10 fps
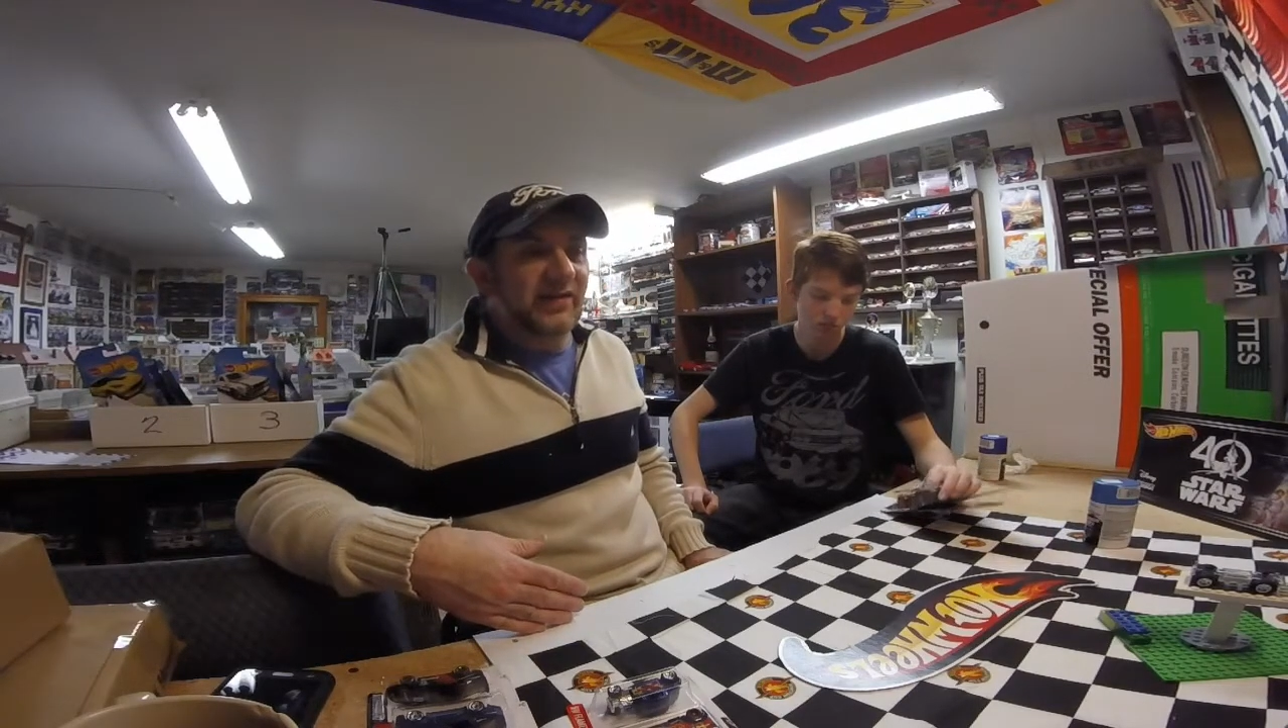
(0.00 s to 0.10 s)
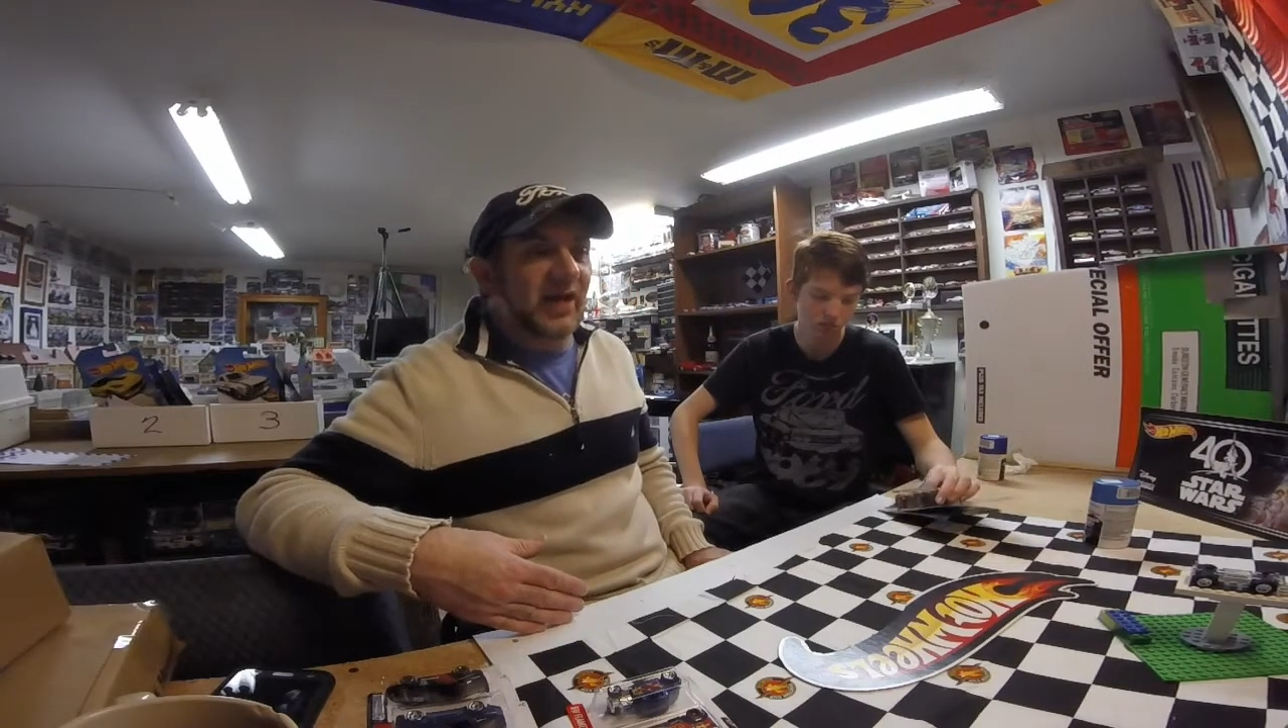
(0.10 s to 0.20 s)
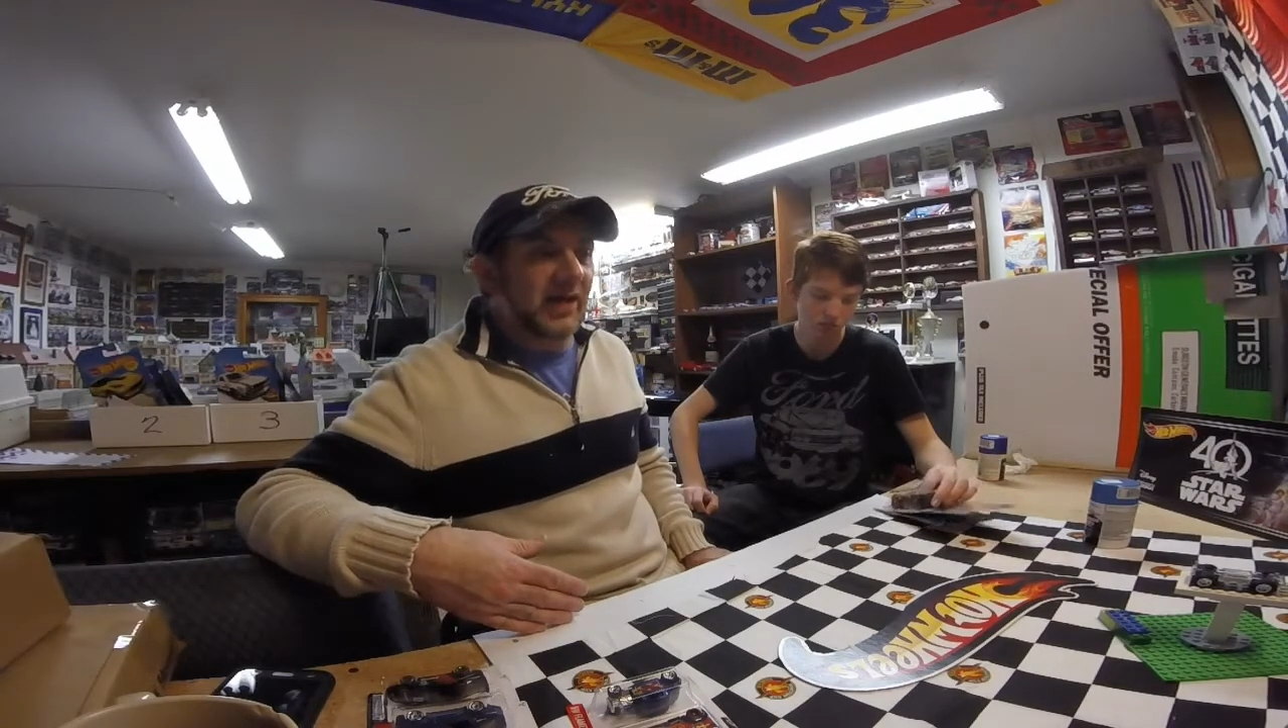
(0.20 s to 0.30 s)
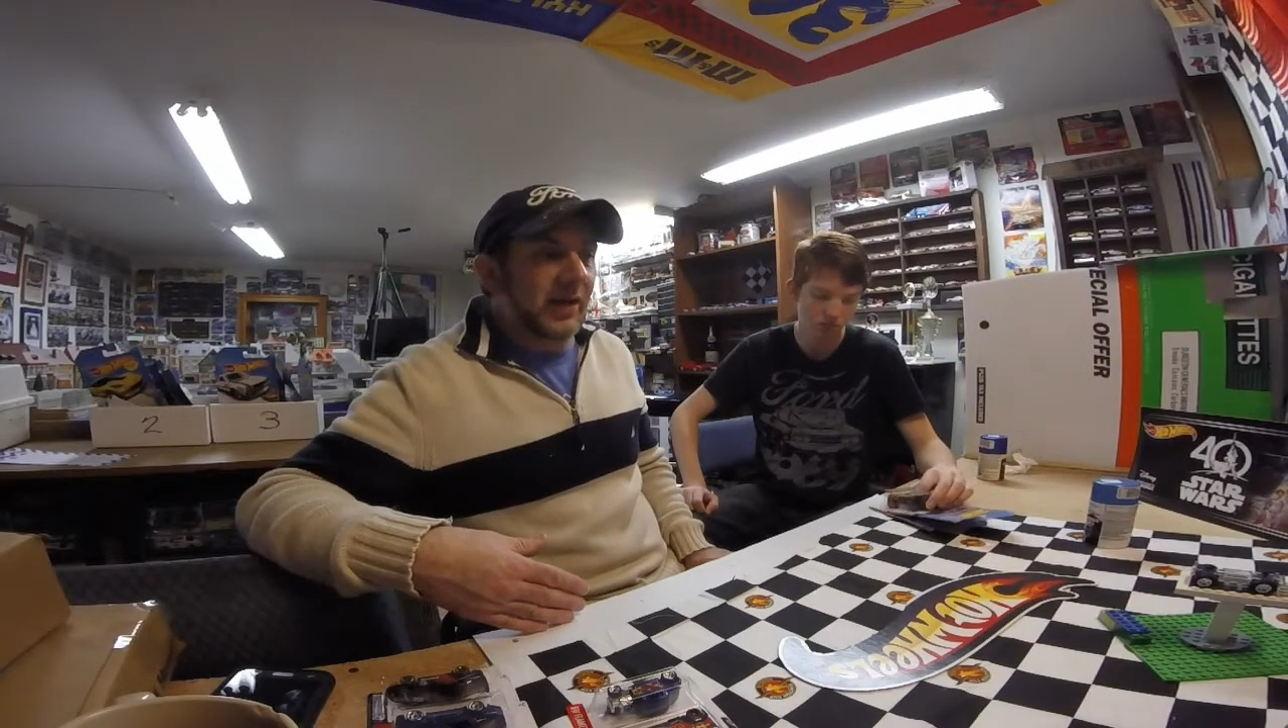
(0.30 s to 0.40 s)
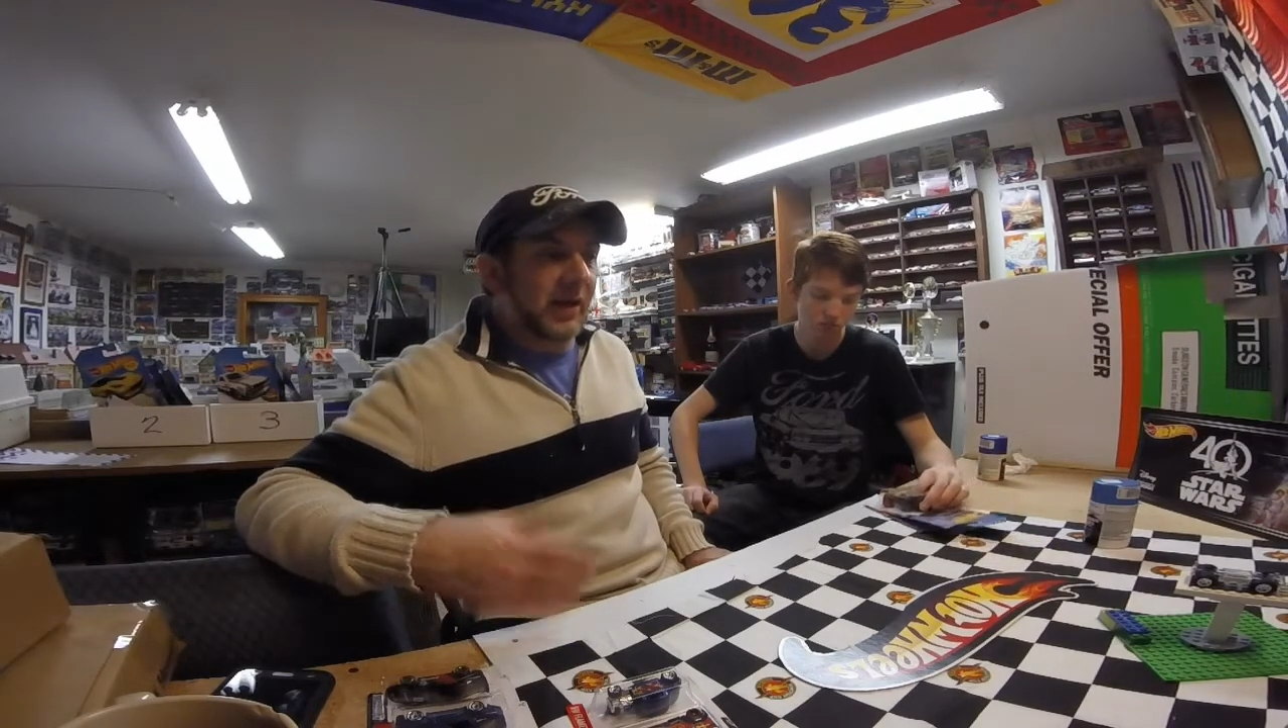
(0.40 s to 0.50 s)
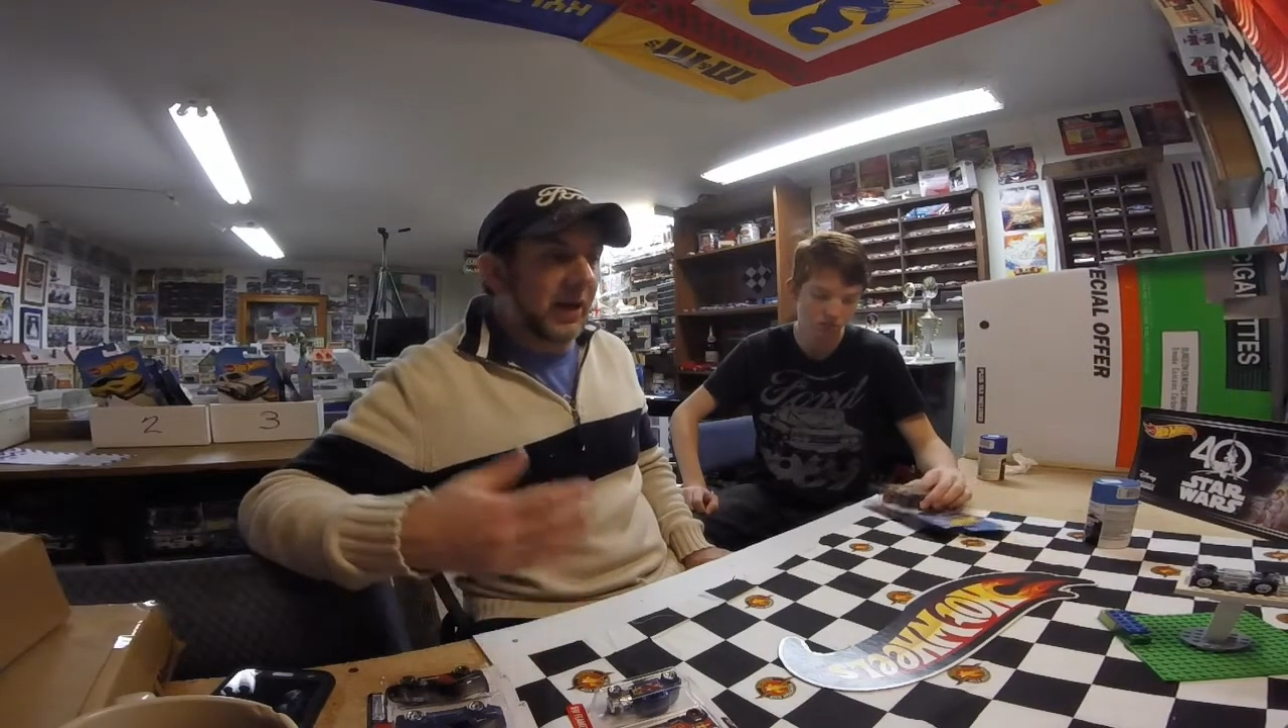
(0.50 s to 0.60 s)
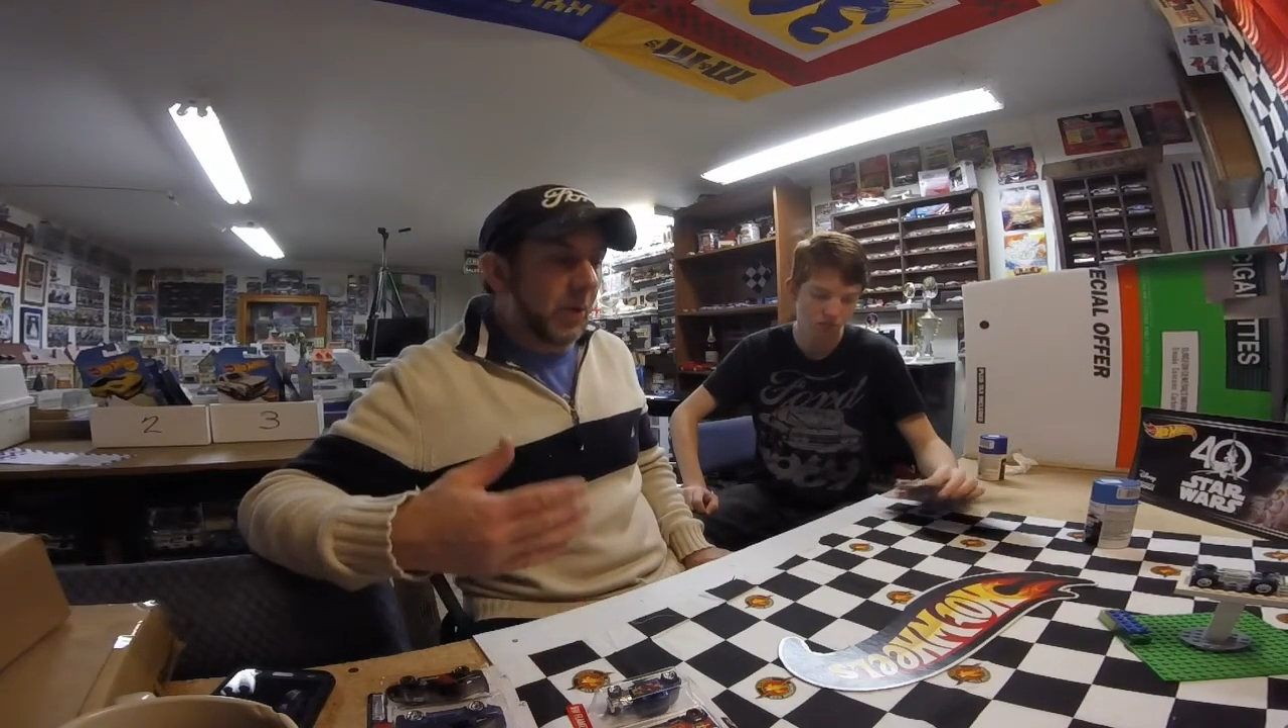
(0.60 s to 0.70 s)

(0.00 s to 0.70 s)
set and I